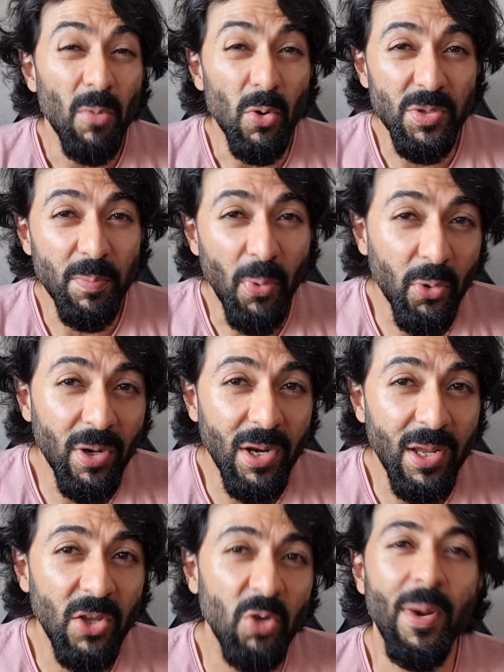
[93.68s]
Most
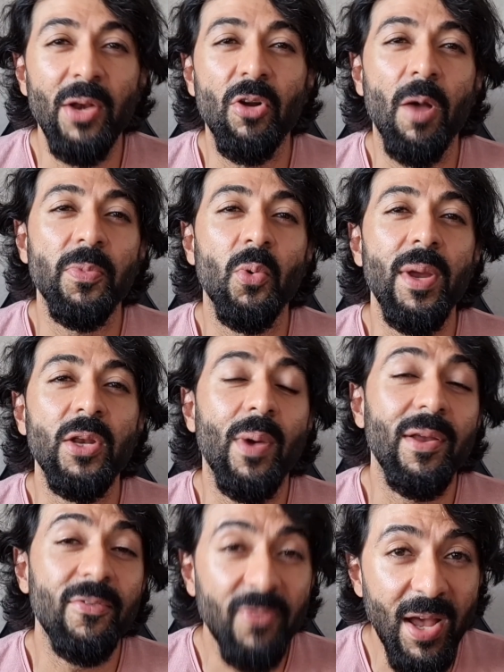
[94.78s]
importantly, you might drop the weight
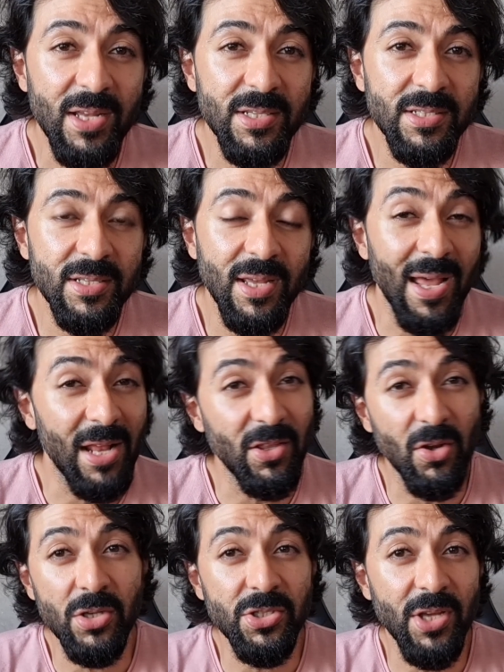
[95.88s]
quite fast and at the
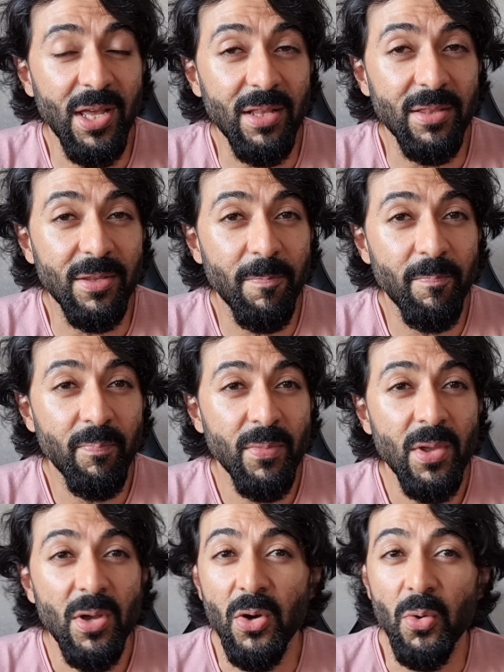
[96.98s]
cost of your health,
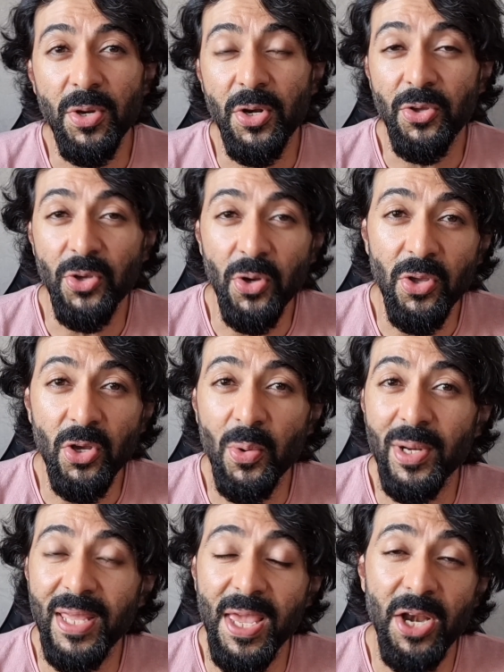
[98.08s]
only to yo-yo
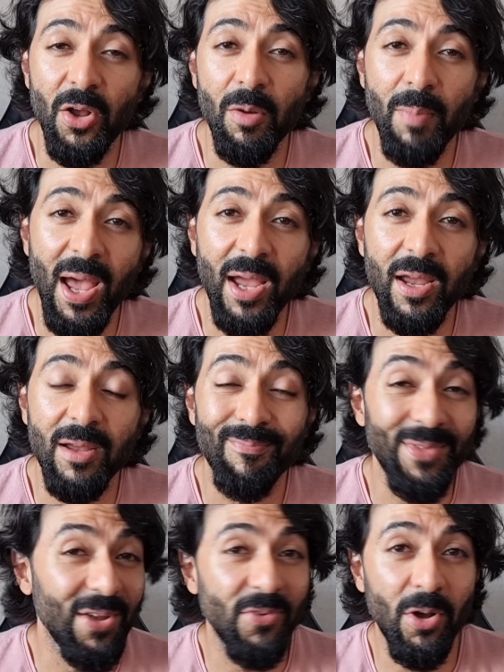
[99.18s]
and gain it all back,
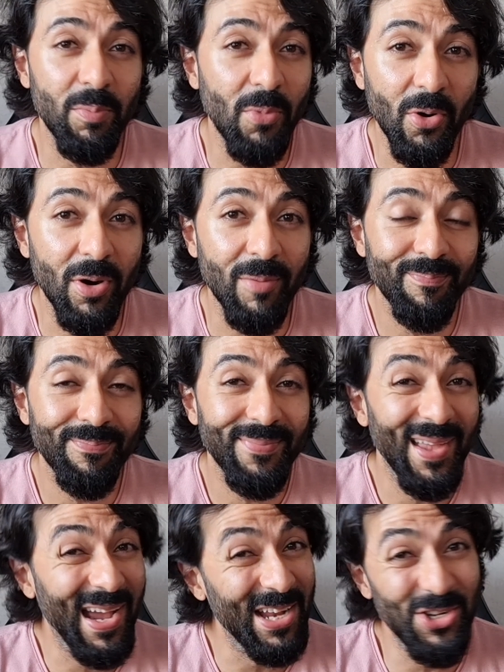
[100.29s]
if not more,
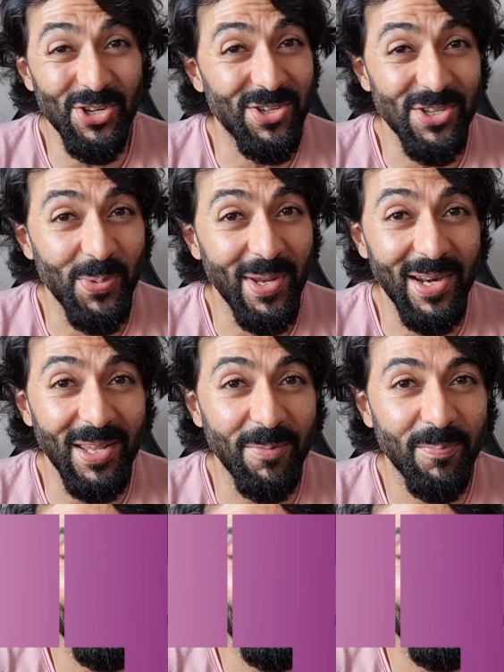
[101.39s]
and just as quickly.